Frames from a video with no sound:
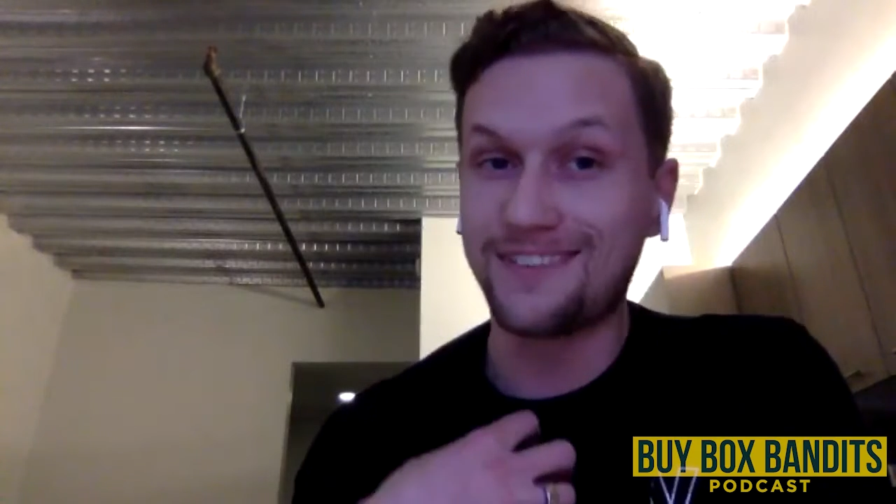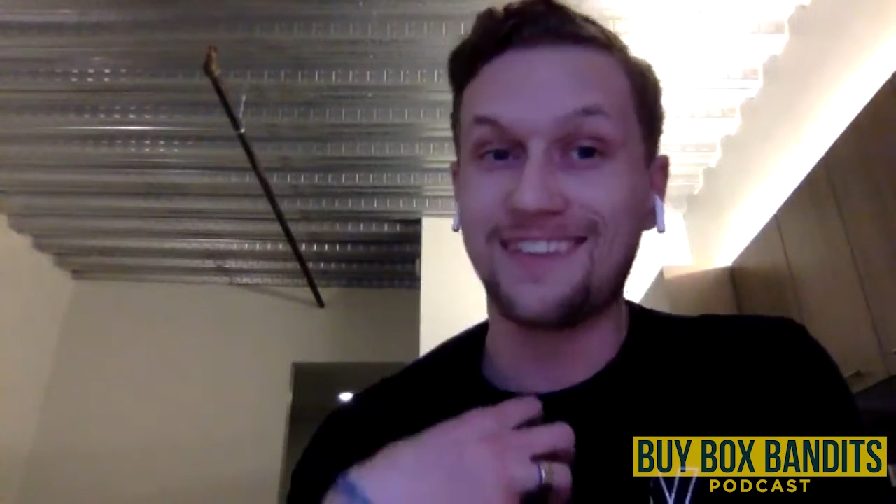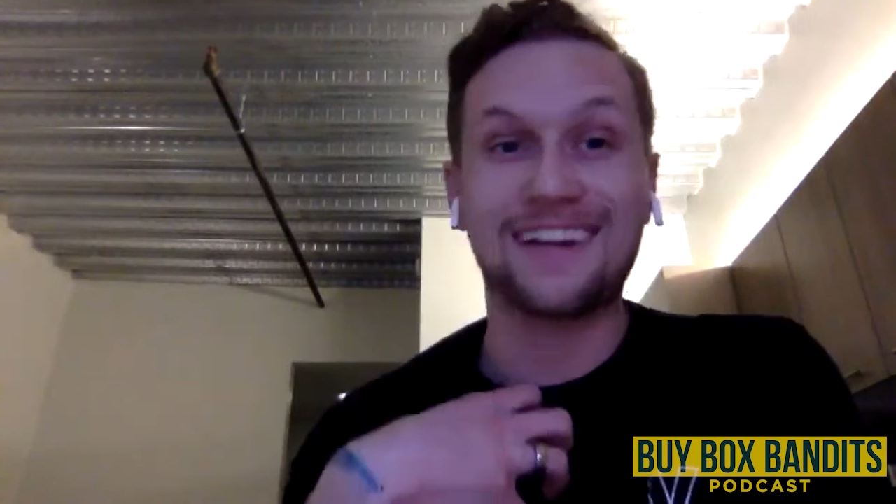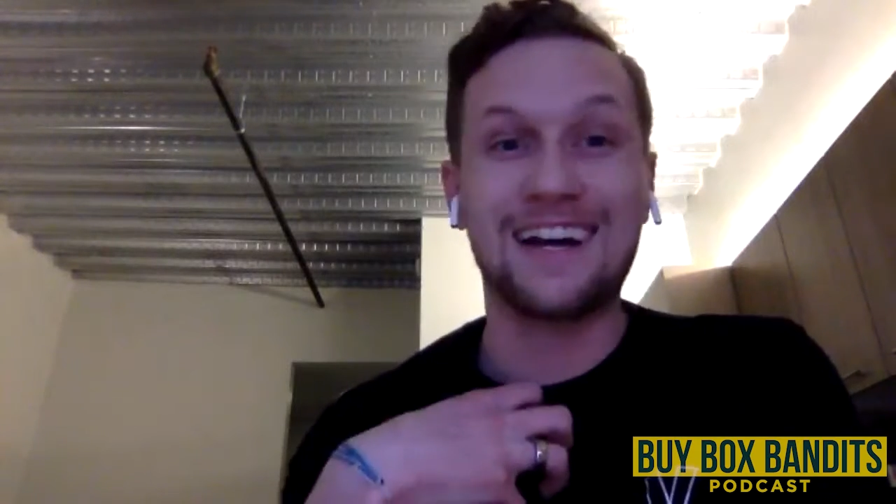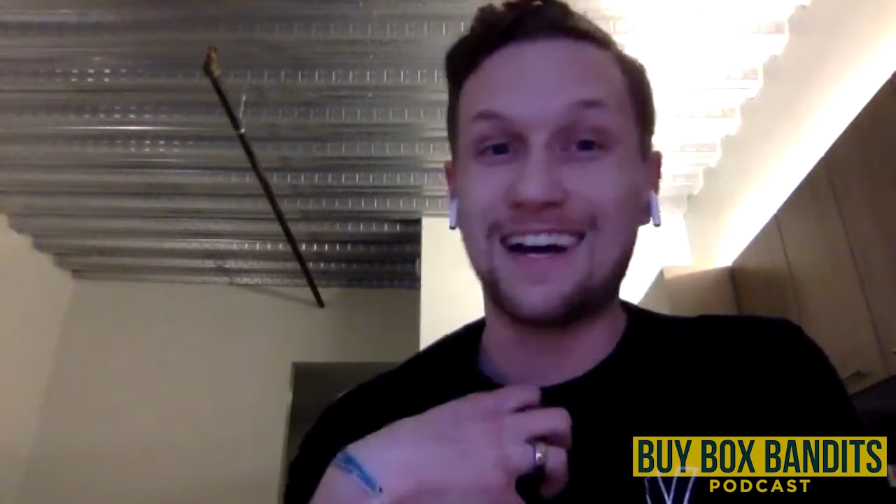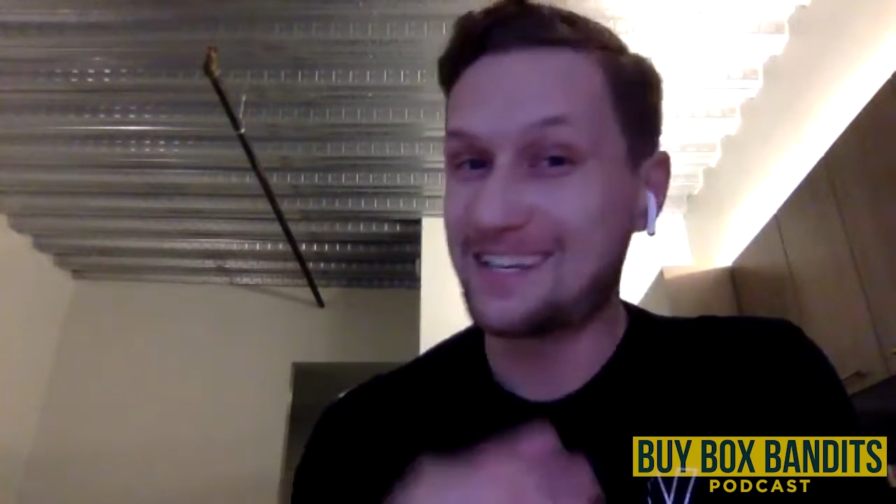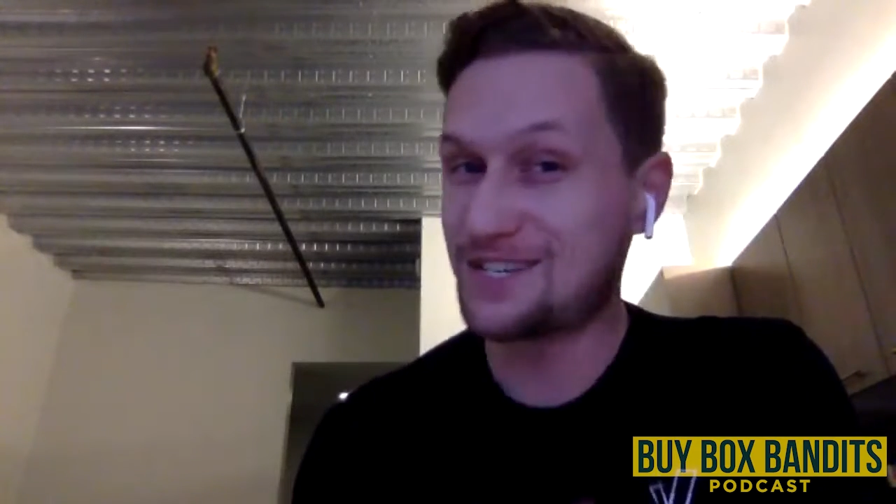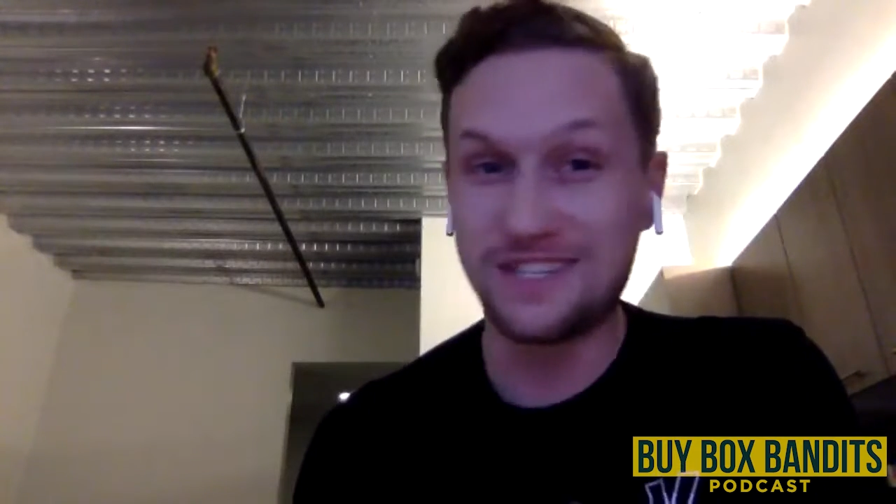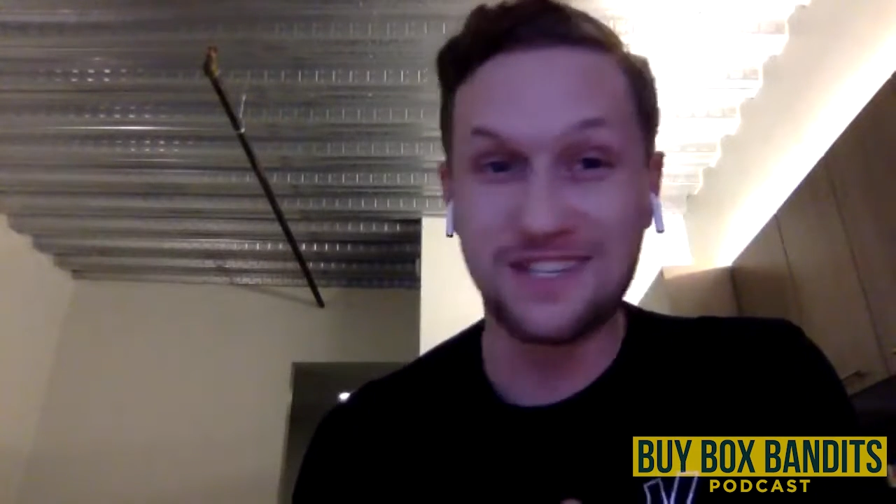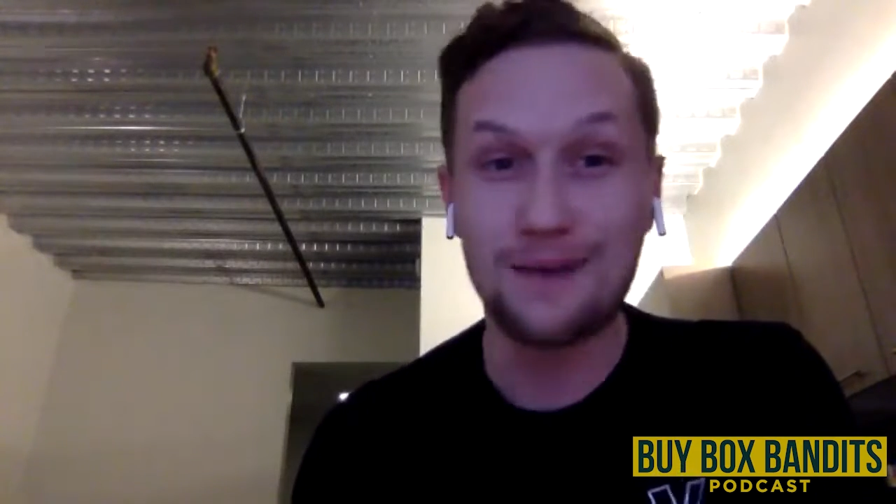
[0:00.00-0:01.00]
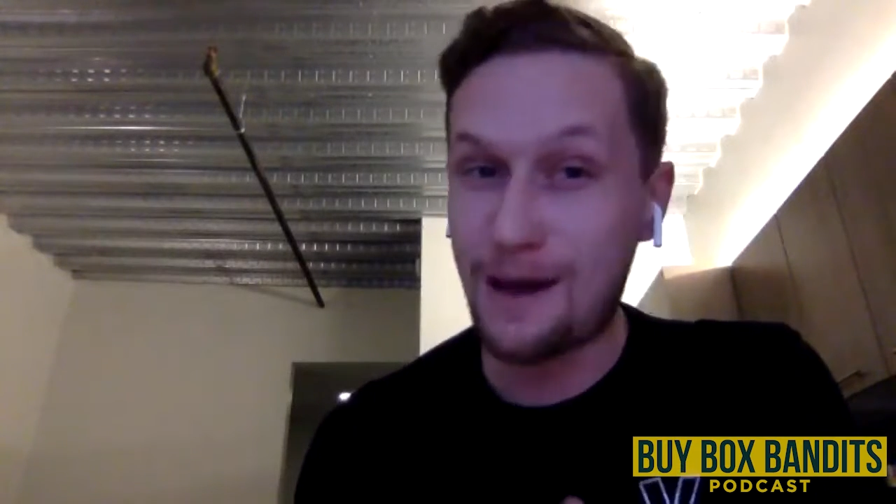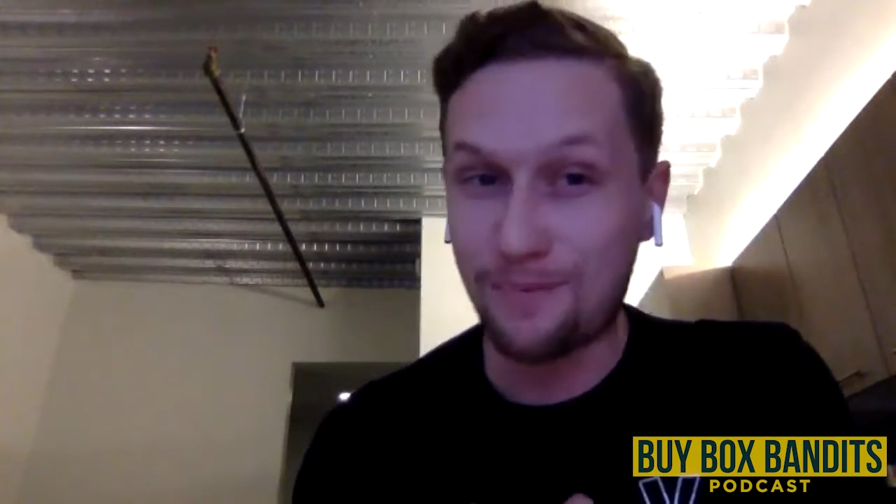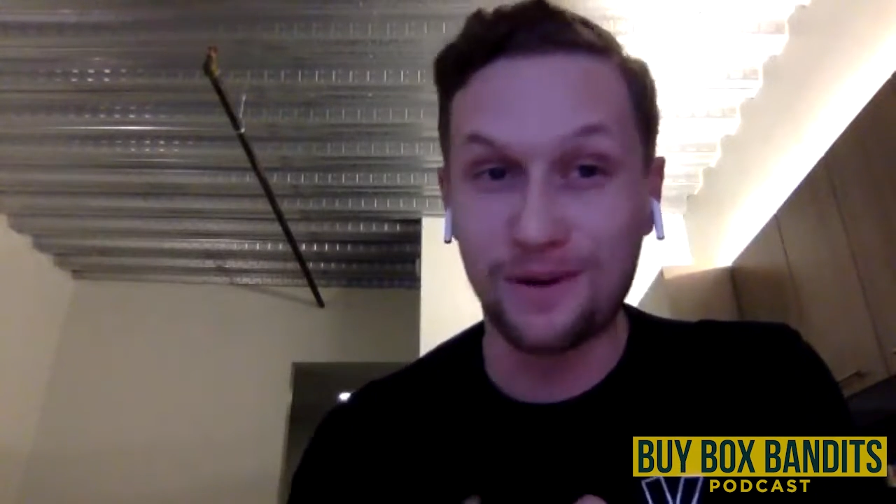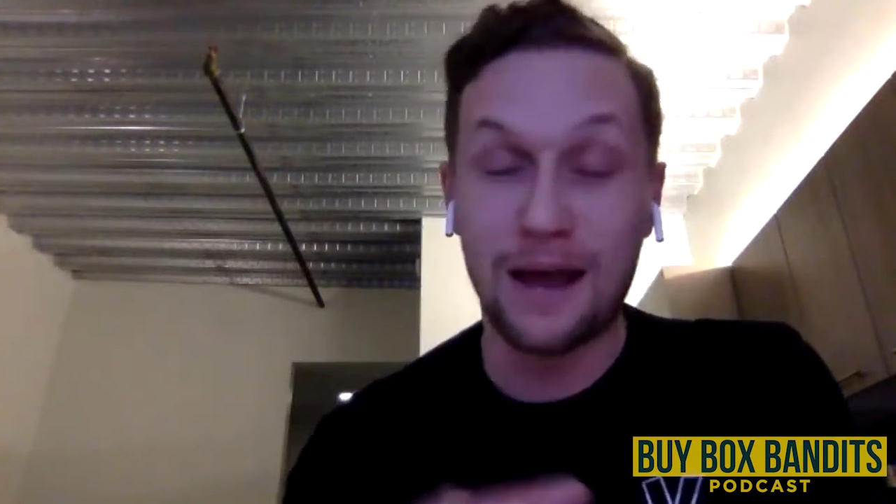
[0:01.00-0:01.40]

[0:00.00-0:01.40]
Like just not my,